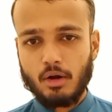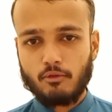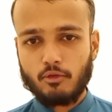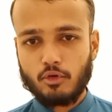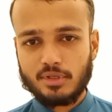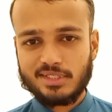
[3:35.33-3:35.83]

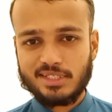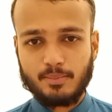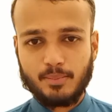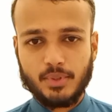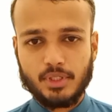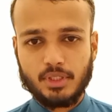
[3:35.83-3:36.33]
For
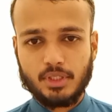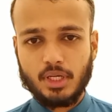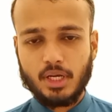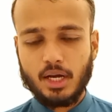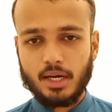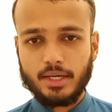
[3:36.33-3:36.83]
example,
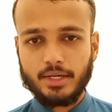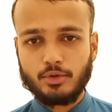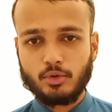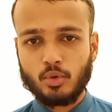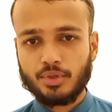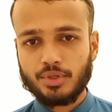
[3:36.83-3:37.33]
I
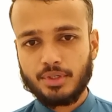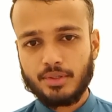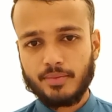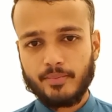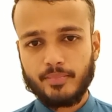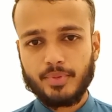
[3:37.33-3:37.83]
wrote,
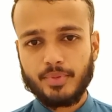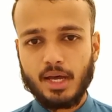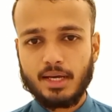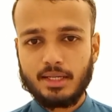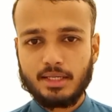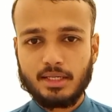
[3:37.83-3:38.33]

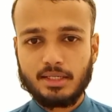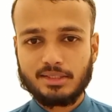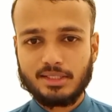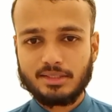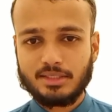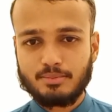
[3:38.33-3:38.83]
ana
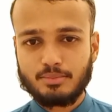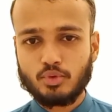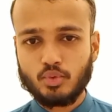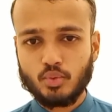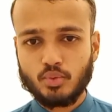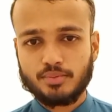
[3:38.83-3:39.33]

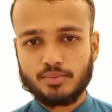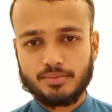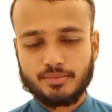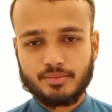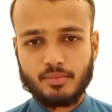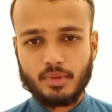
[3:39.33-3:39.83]
katabtu.
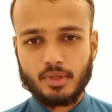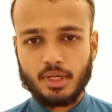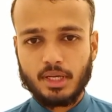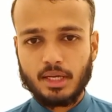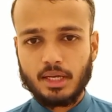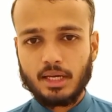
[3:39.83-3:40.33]

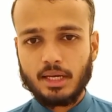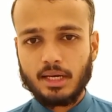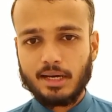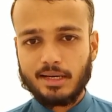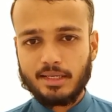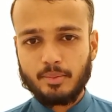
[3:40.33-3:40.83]

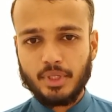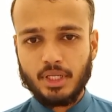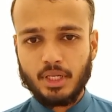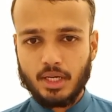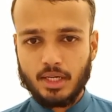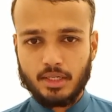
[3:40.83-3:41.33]
I mean
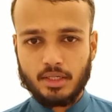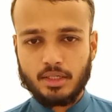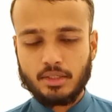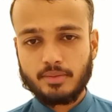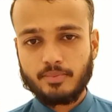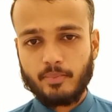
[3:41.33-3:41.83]

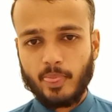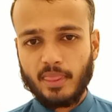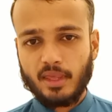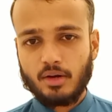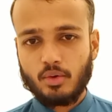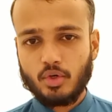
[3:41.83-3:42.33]
ana,
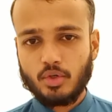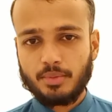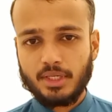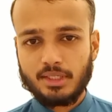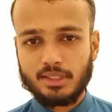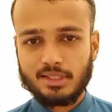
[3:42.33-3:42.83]
wrote
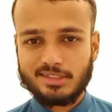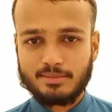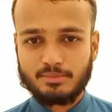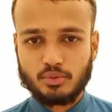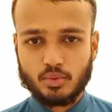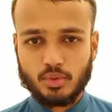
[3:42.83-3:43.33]
mean
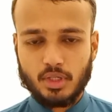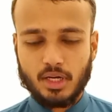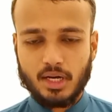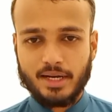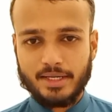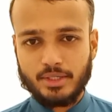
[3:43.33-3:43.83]
katabtu.
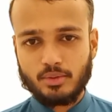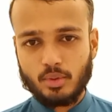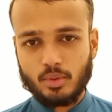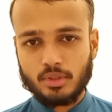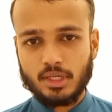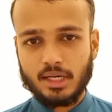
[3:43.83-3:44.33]
I
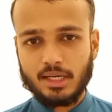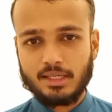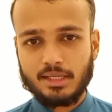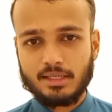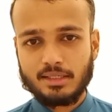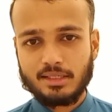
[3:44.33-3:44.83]
wrote,
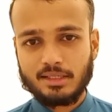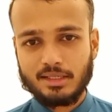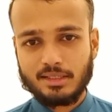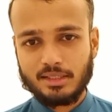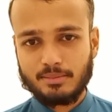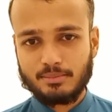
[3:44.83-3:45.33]
ana
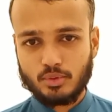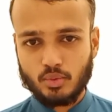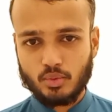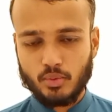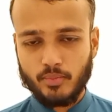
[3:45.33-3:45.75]
katabtu.